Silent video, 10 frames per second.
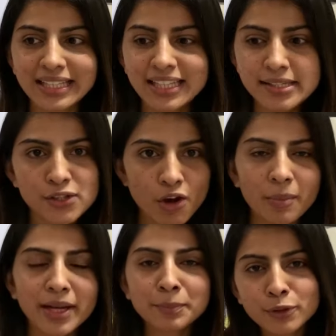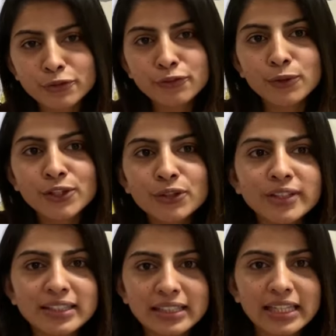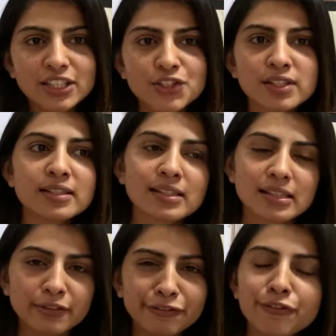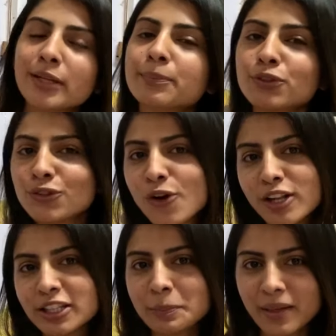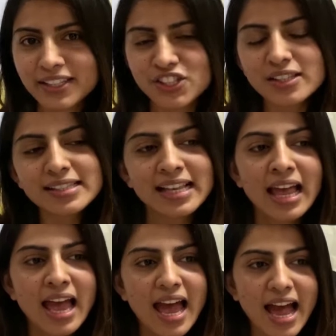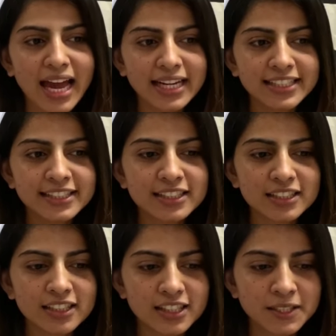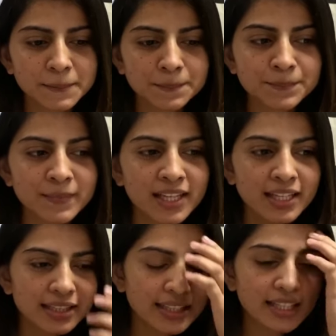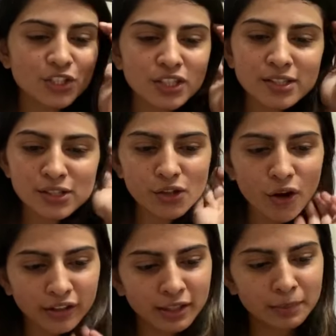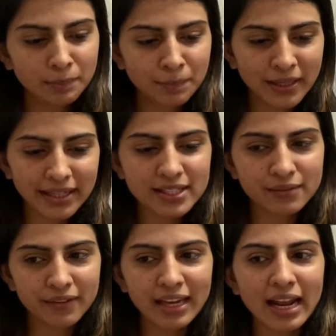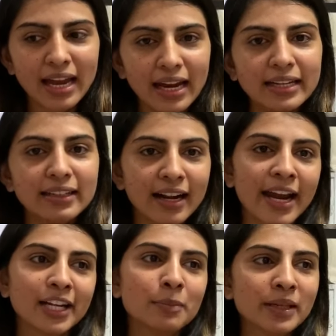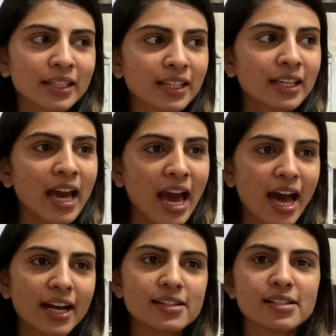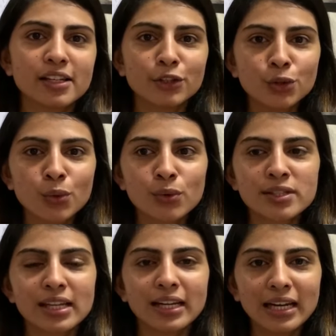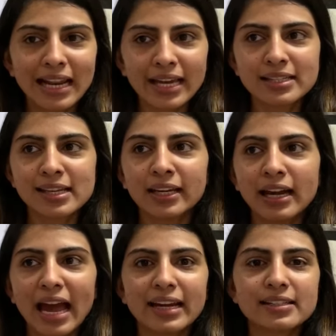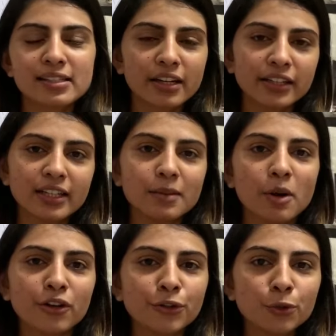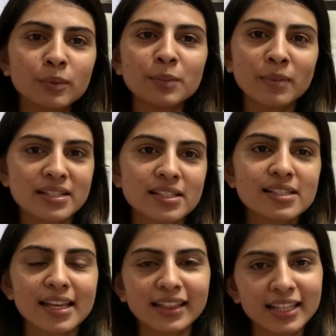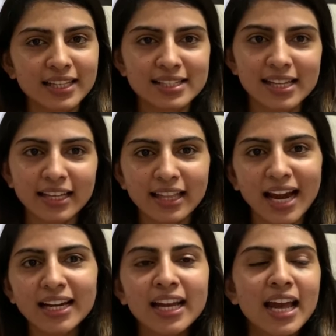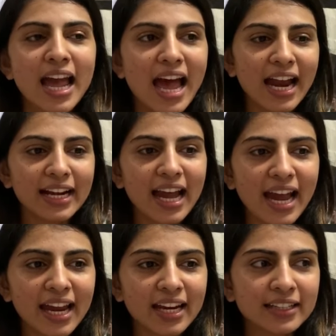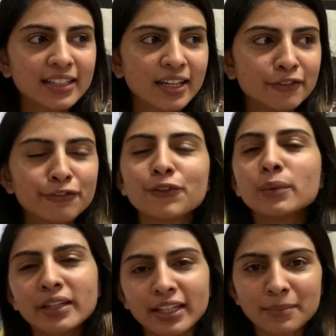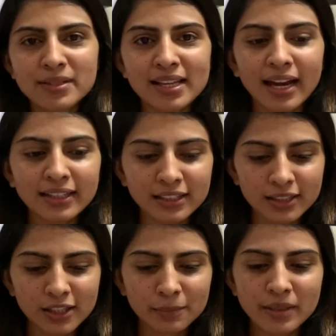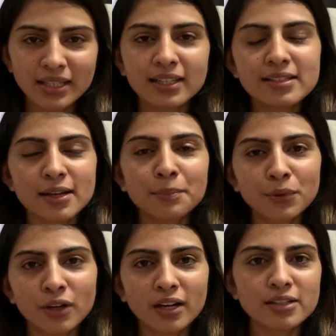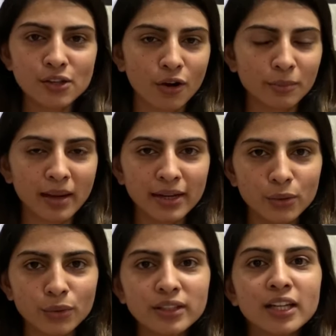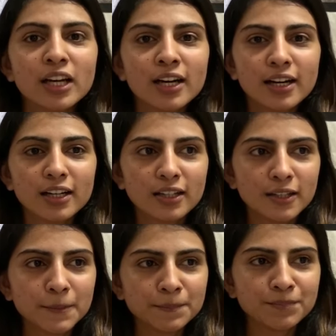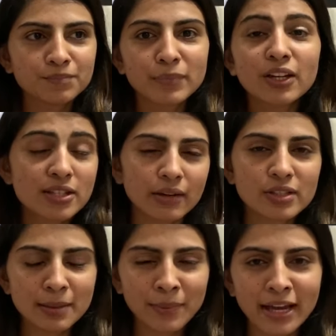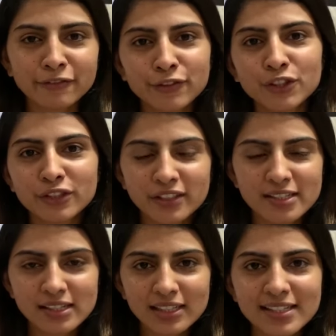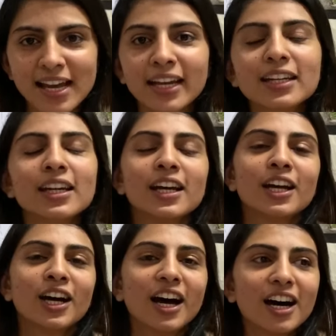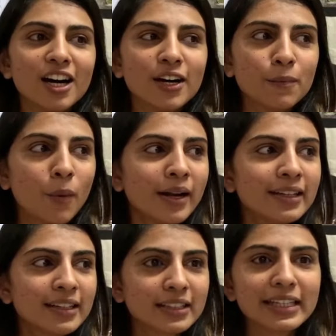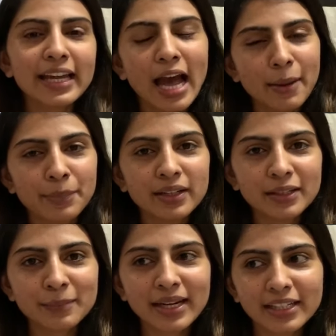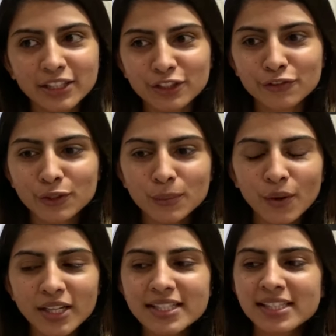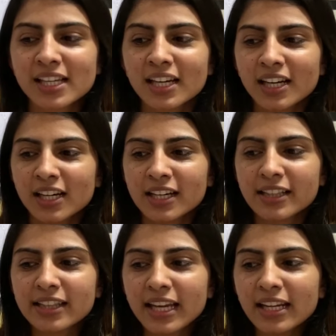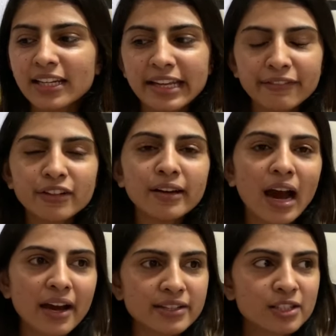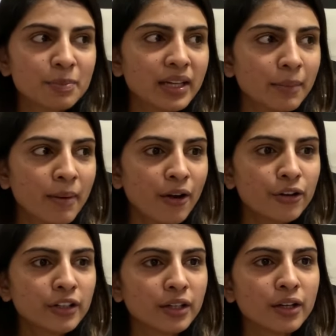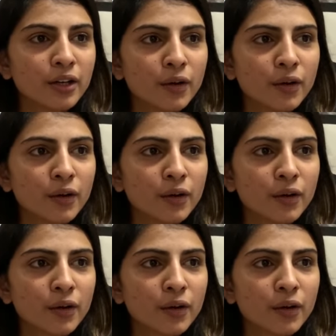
when they saw my portfolio, they just flipped through all the pages, and um, they just saw the place where I had tried making hands and nose and legs, and I had studied about human muscles and things like that. And I had done few attempts at uh, making some products on my own um, because I was applying for Universal Design. Uh, what really happened in my interview was they never asked me about